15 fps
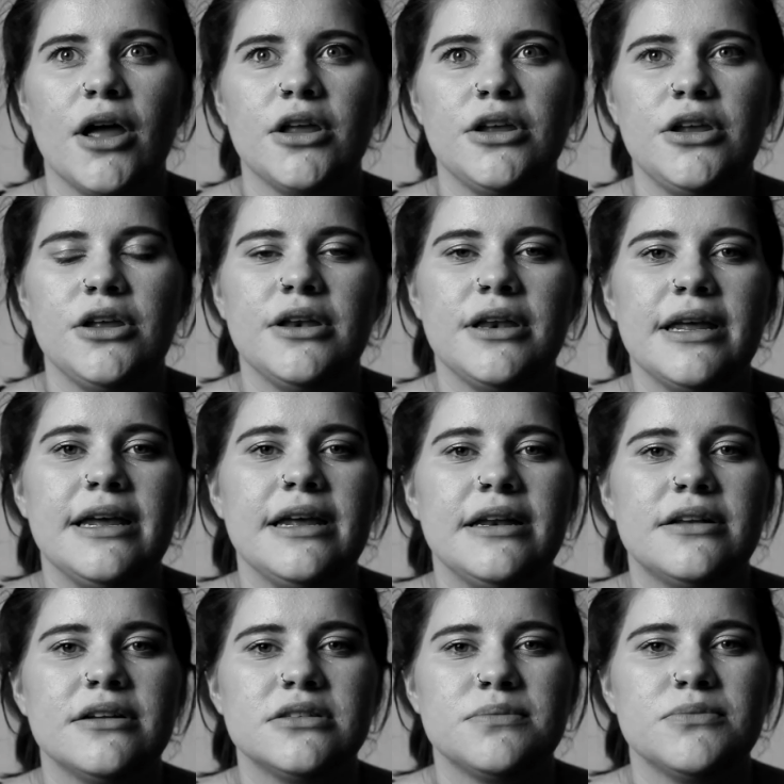You
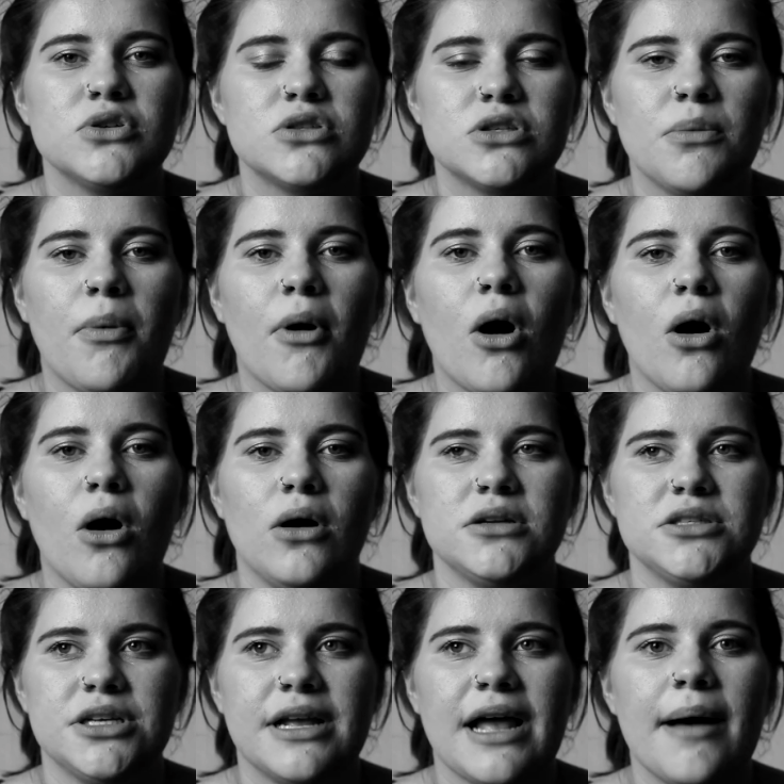need as much support
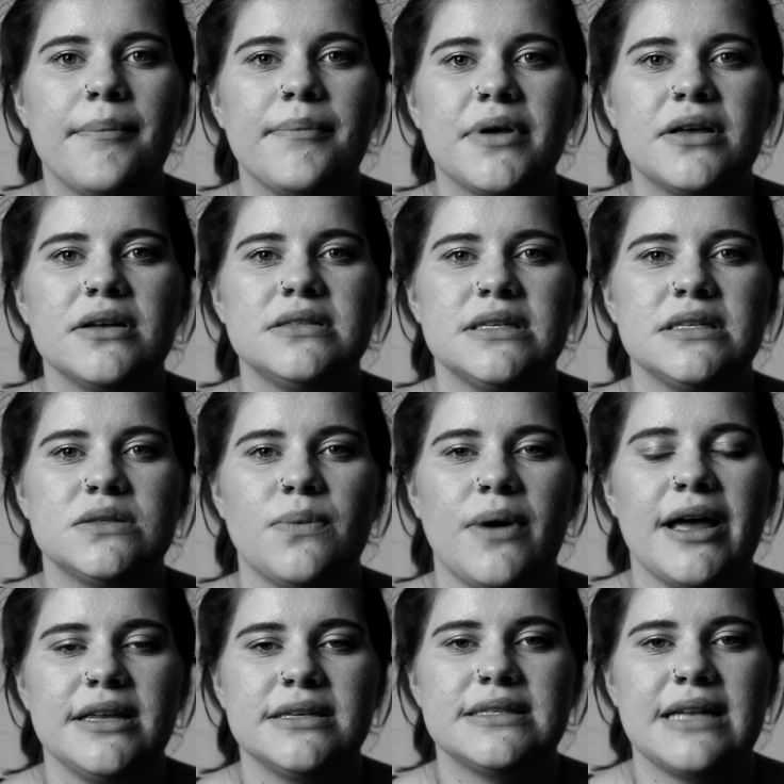as you can, because it's where
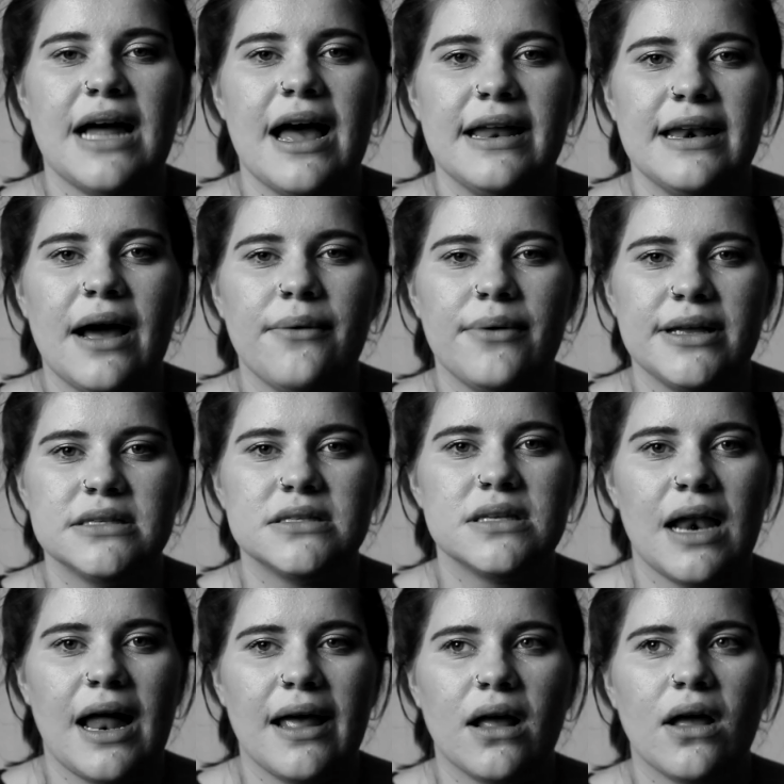you're starting out, it's
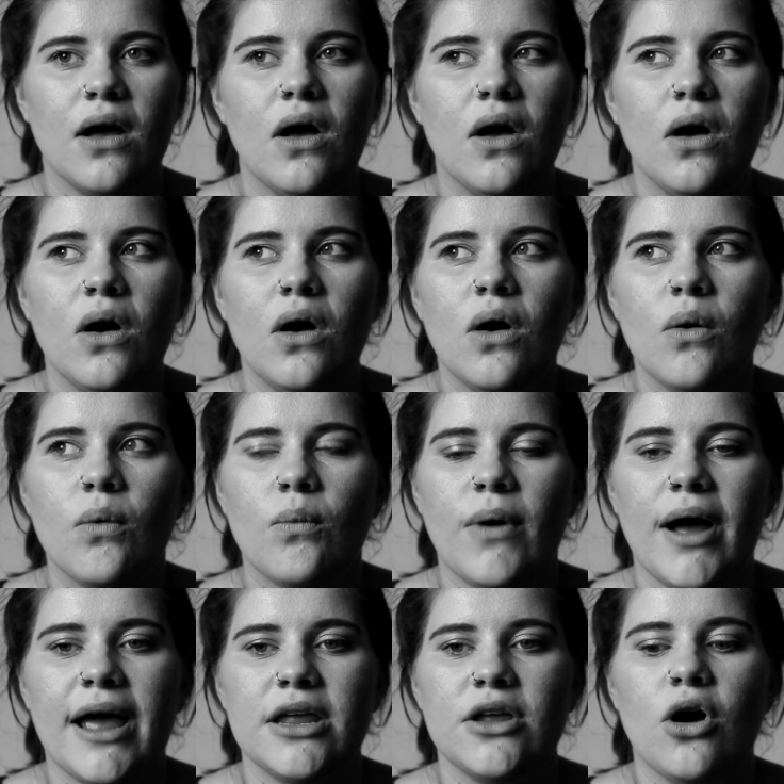like
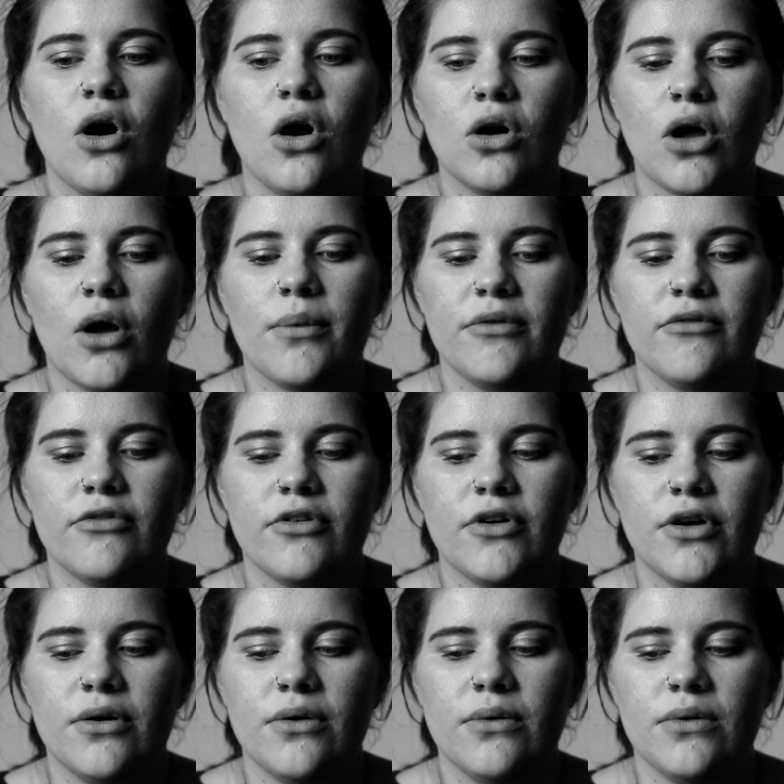where you're going
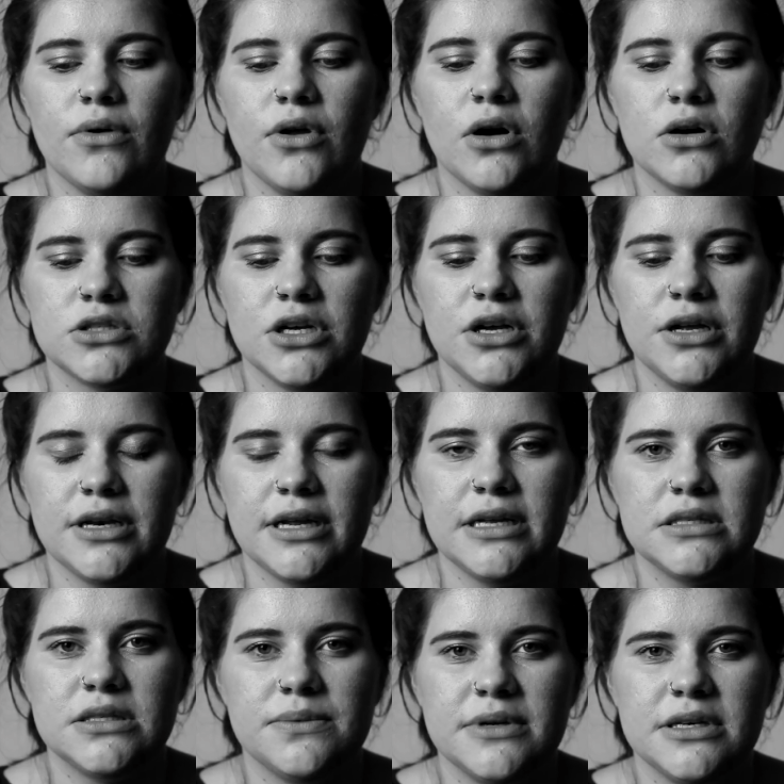through your journey
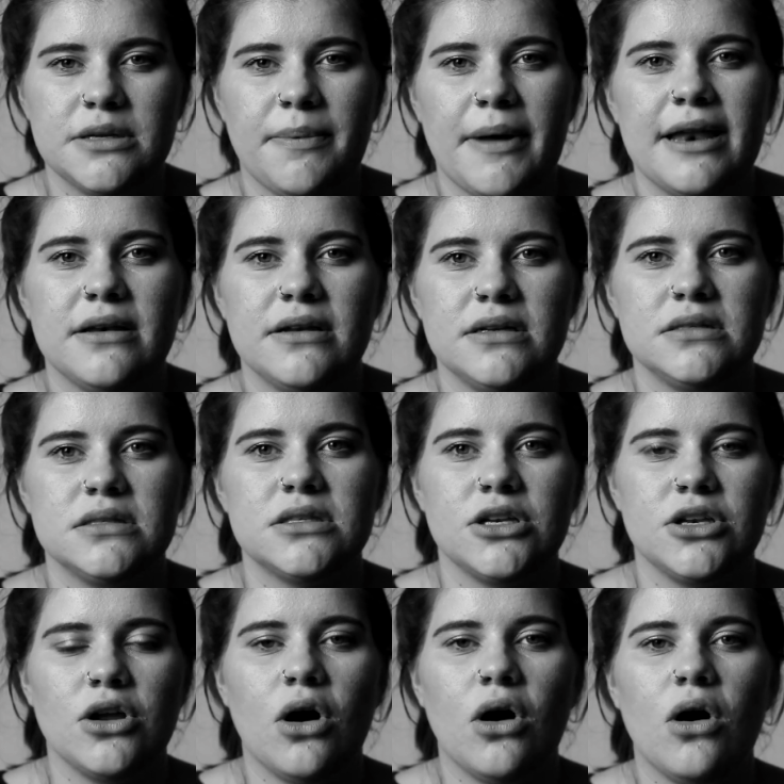to independence,
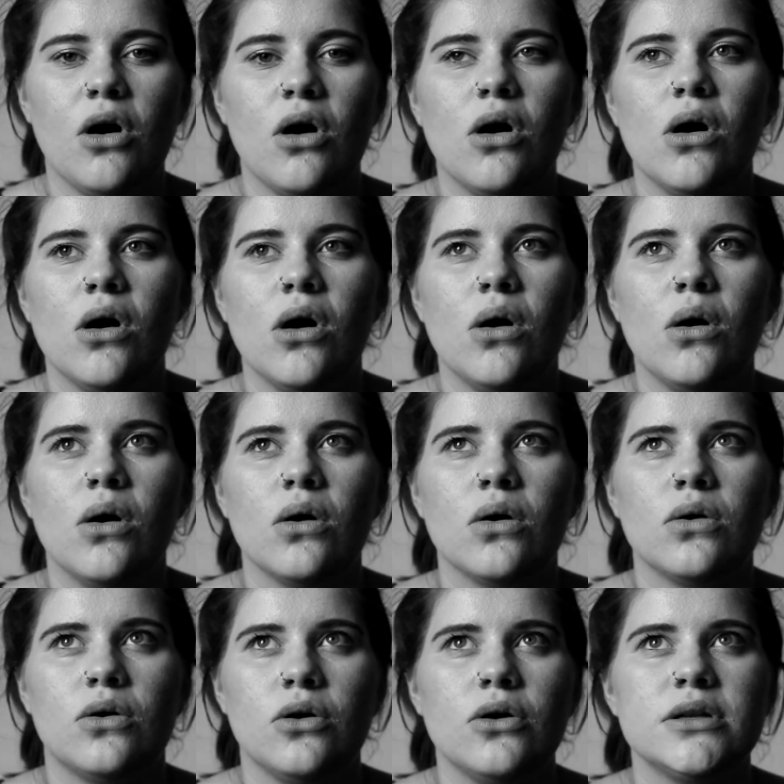and you're
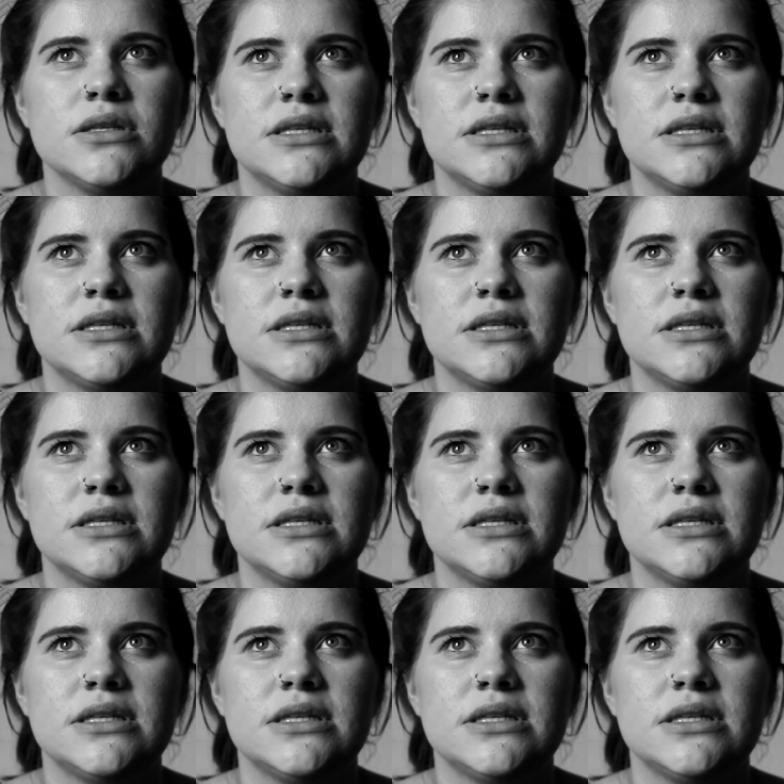going